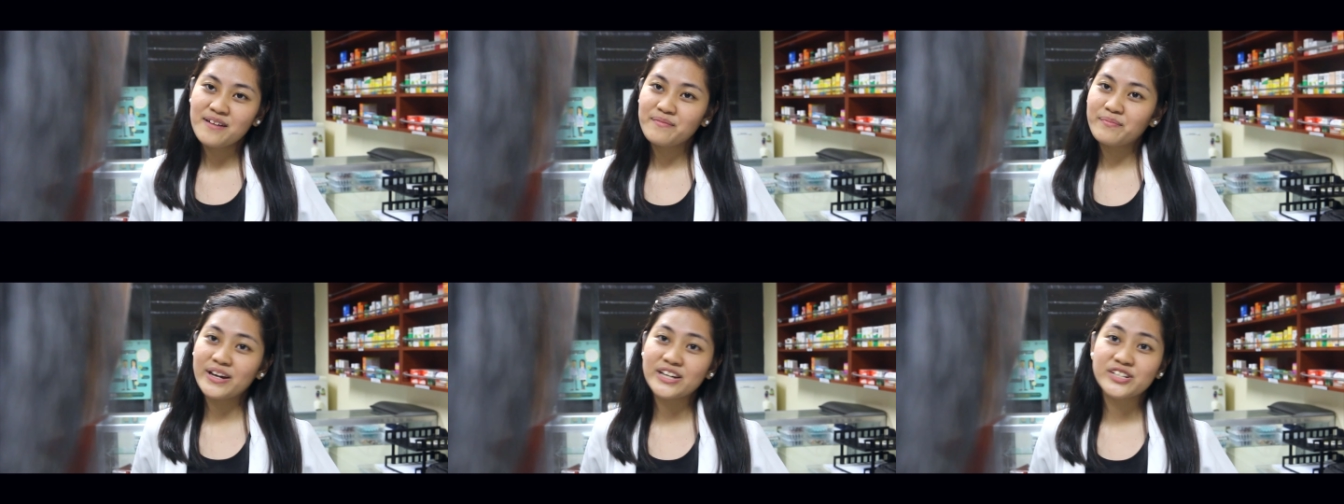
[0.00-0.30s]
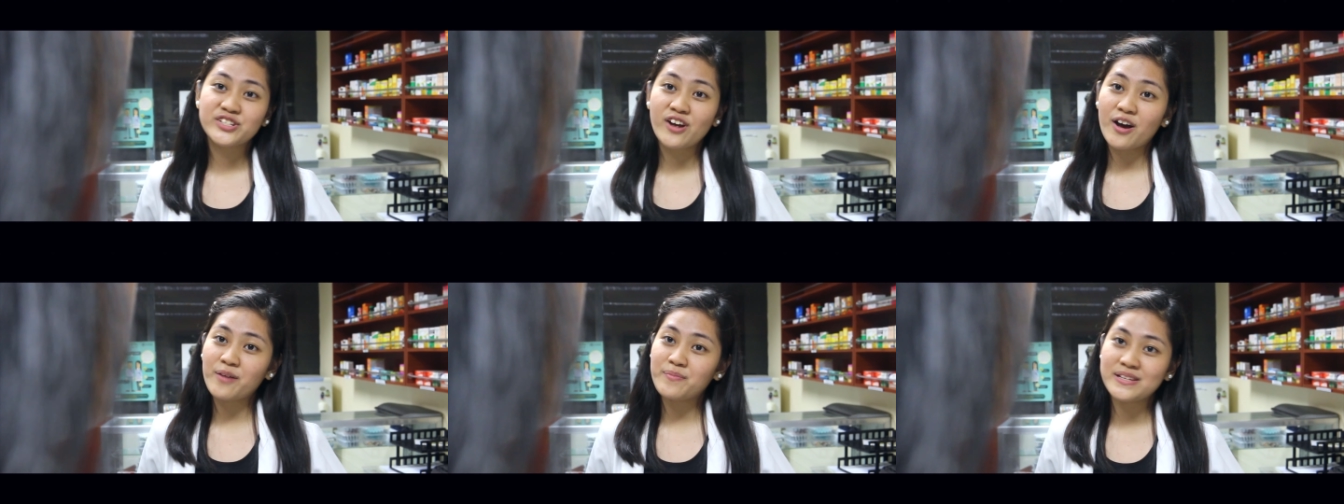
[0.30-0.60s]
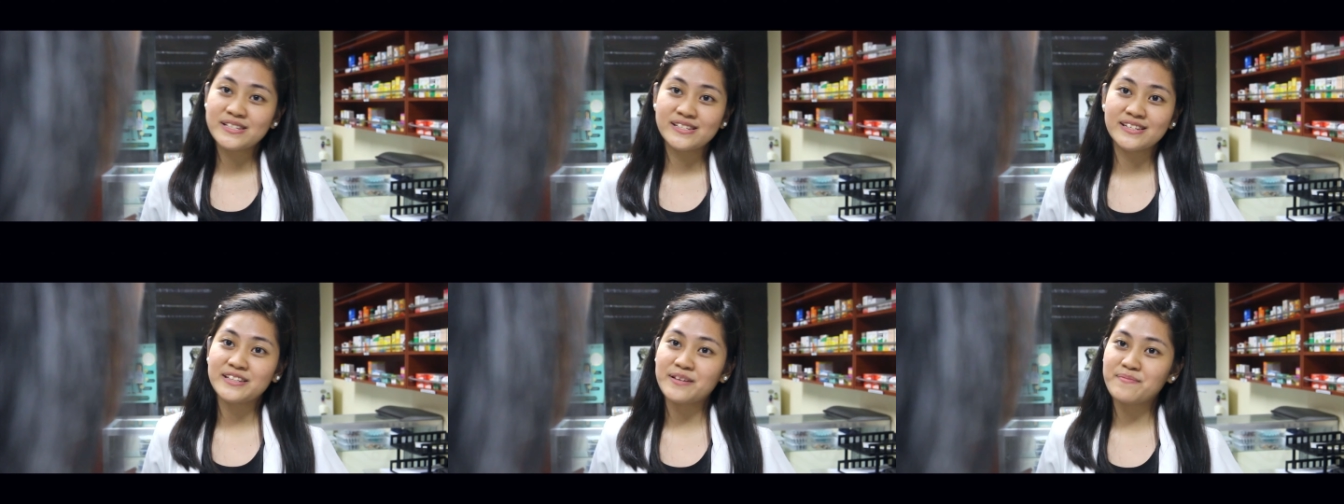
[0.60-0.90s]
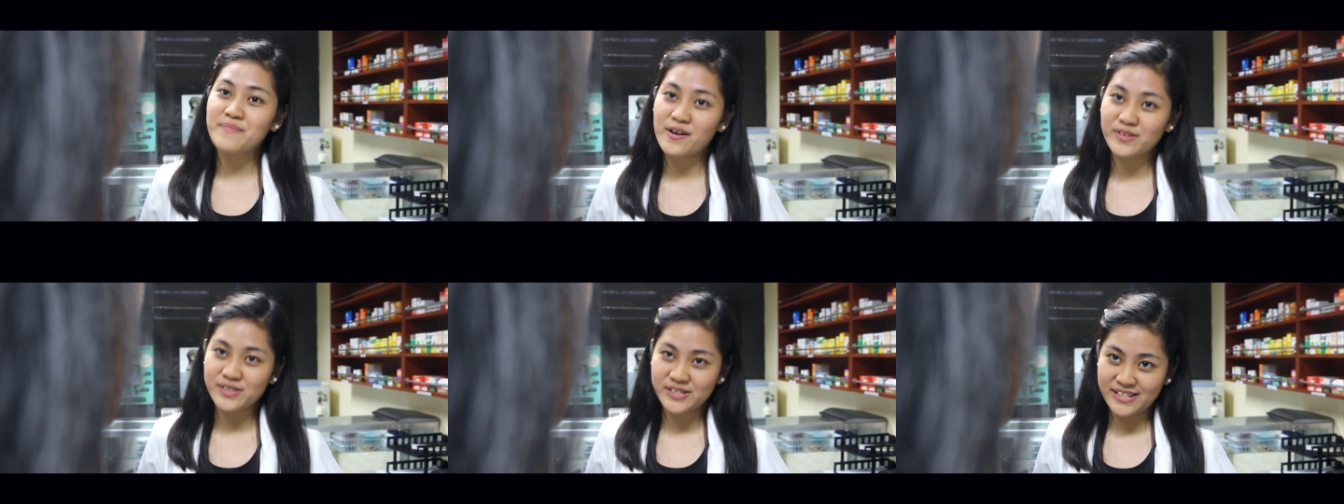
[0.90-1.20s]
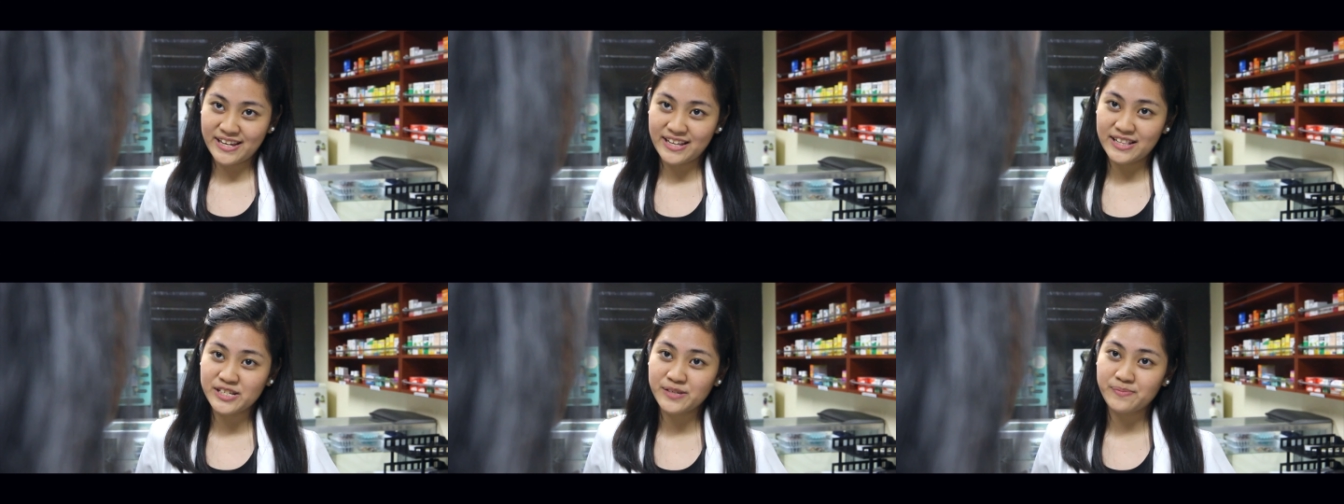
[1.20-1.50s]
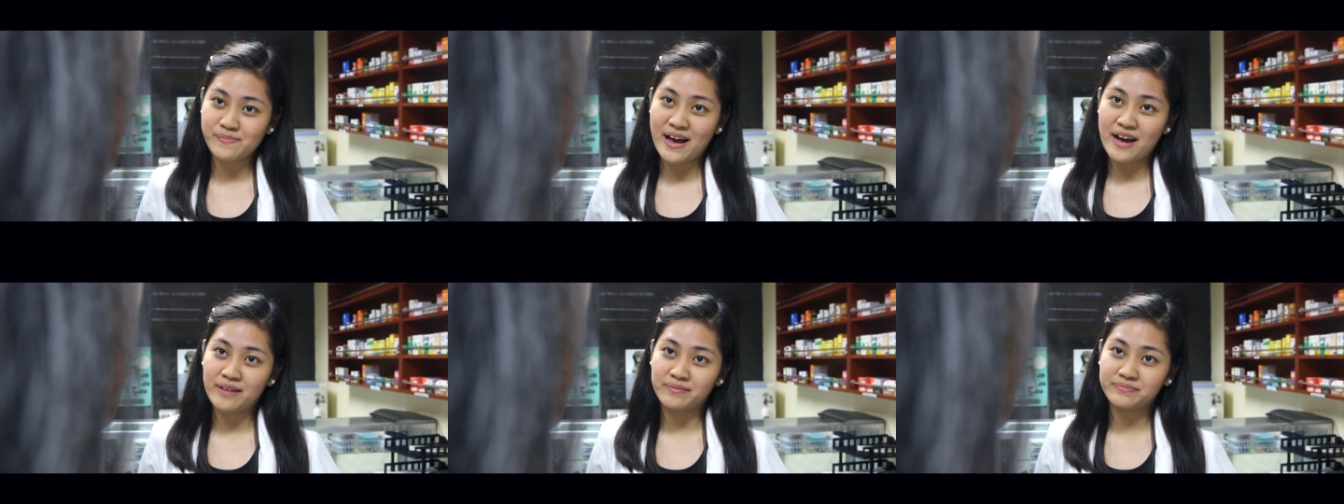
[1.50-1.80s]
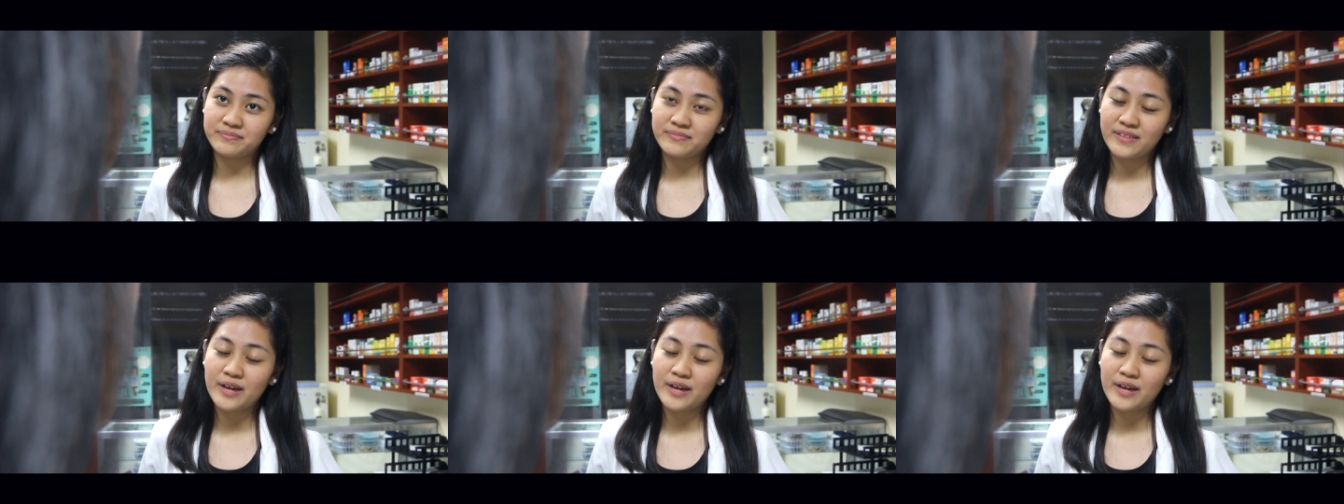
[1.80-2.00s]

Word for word: My job isn't about sales, ma'am.